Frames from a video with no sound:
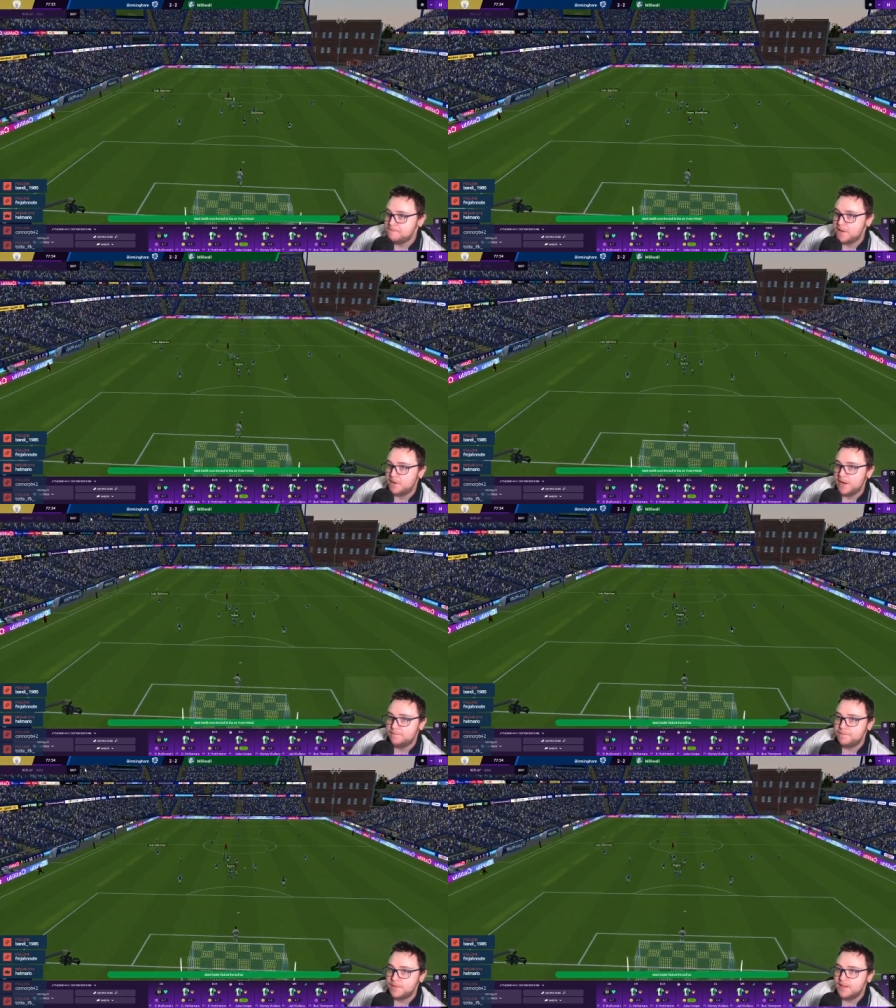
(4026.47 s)
All
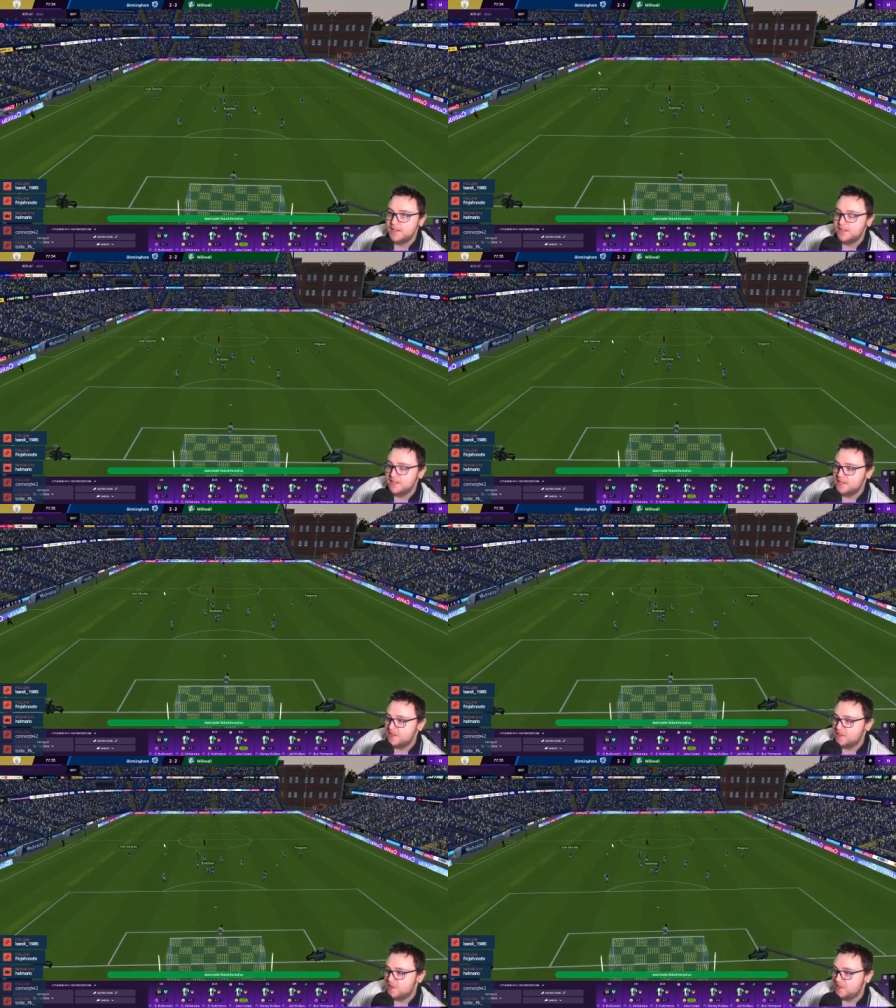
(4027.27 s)
right.
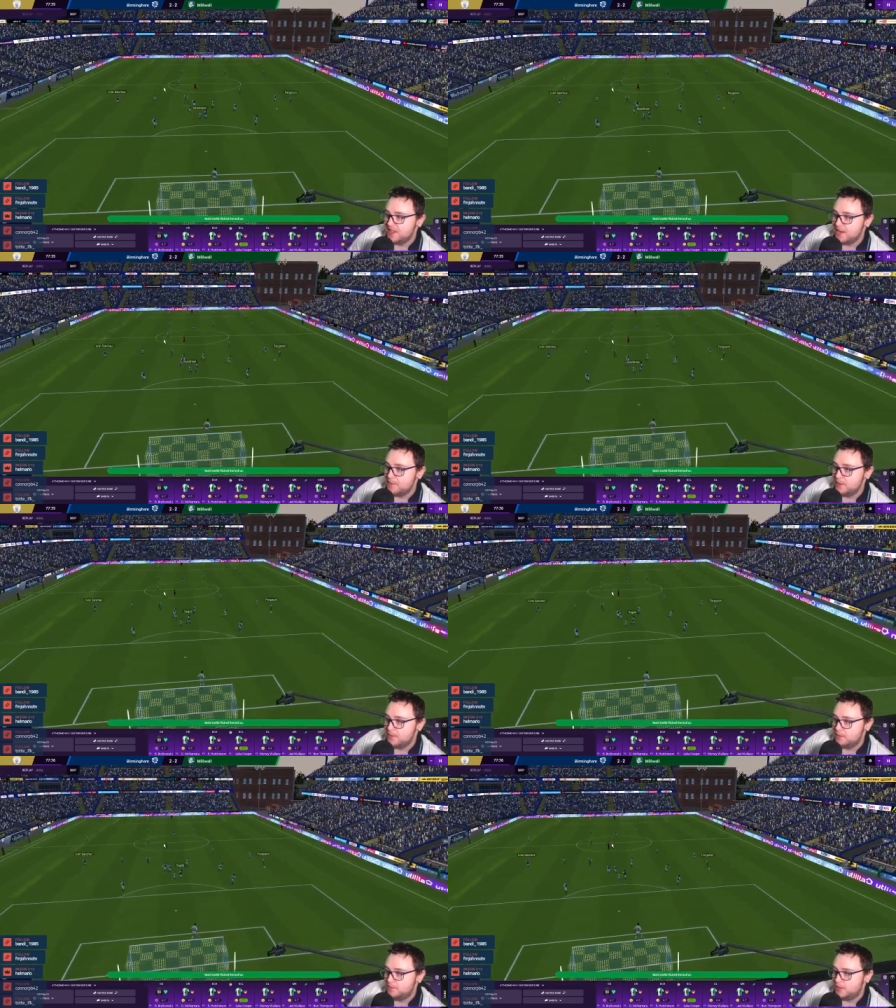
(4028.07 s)
So now
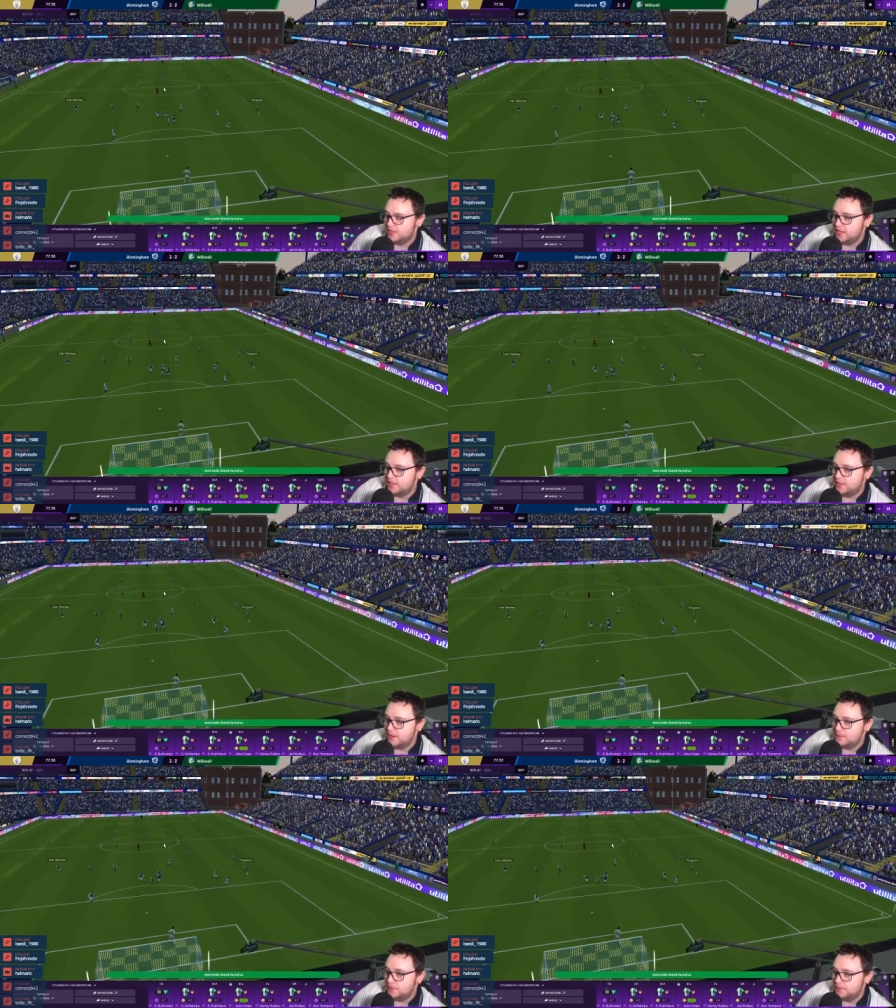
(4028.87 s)
Birmingham got to dig
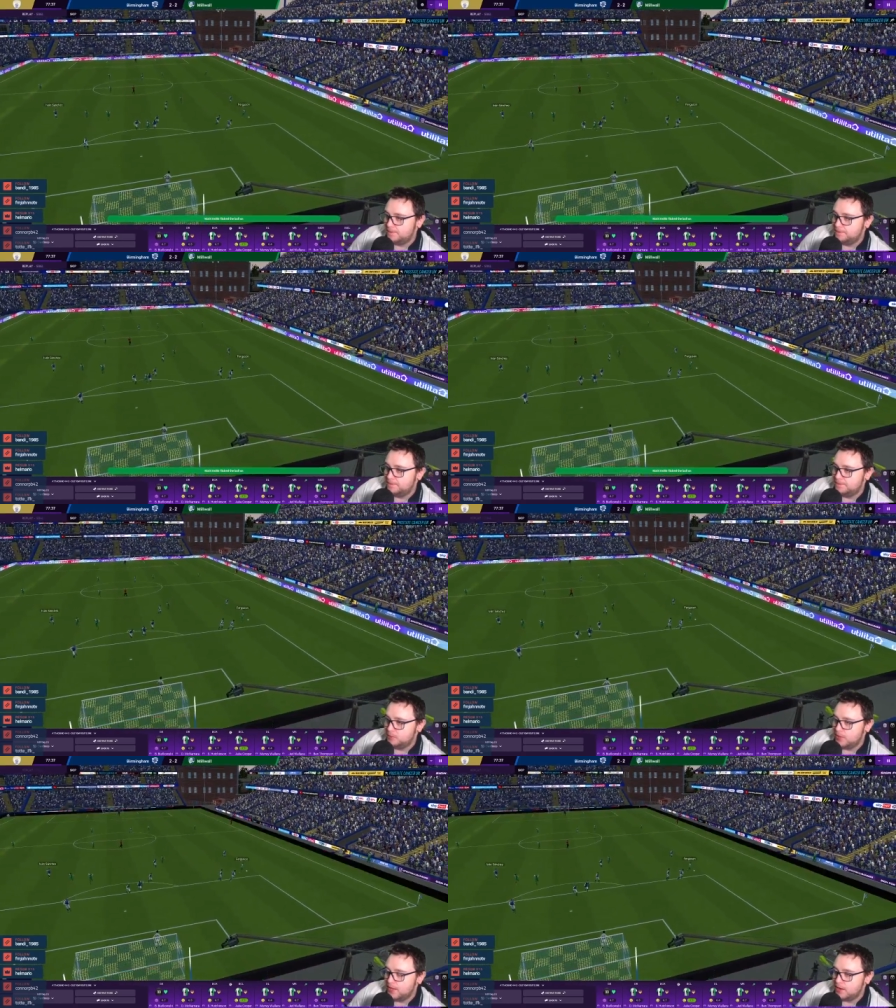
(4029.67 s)
deep,
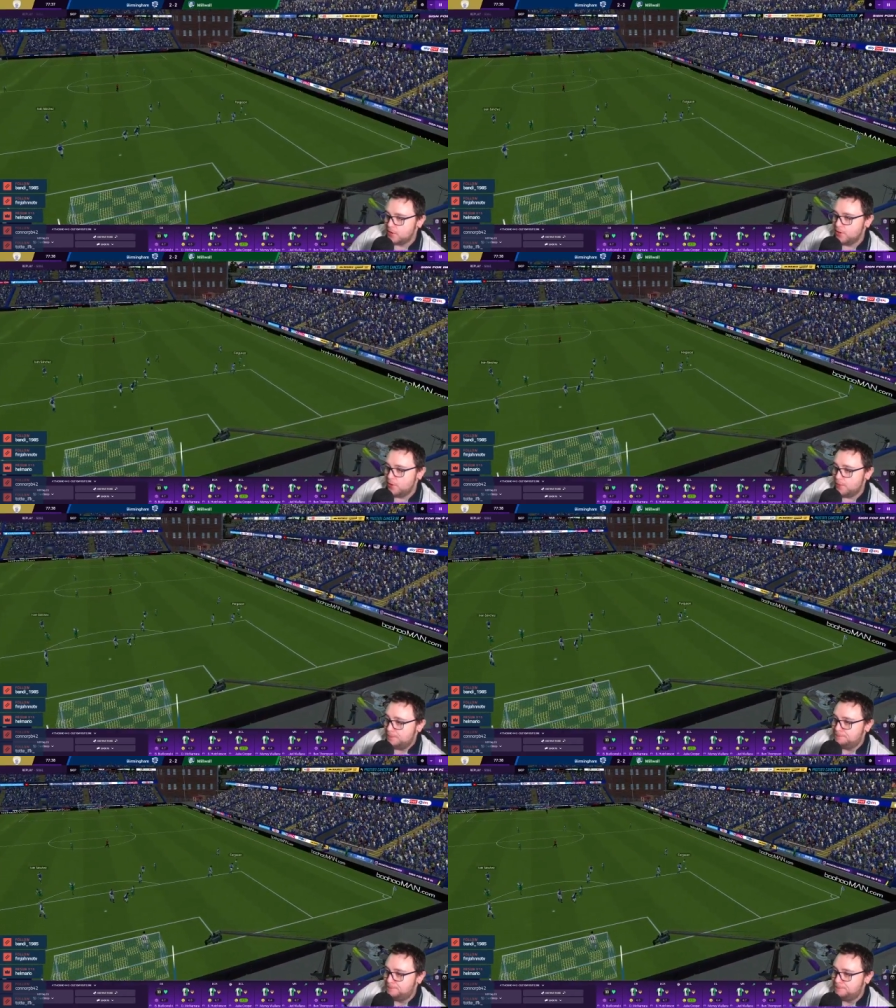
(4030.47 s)
but they are at home.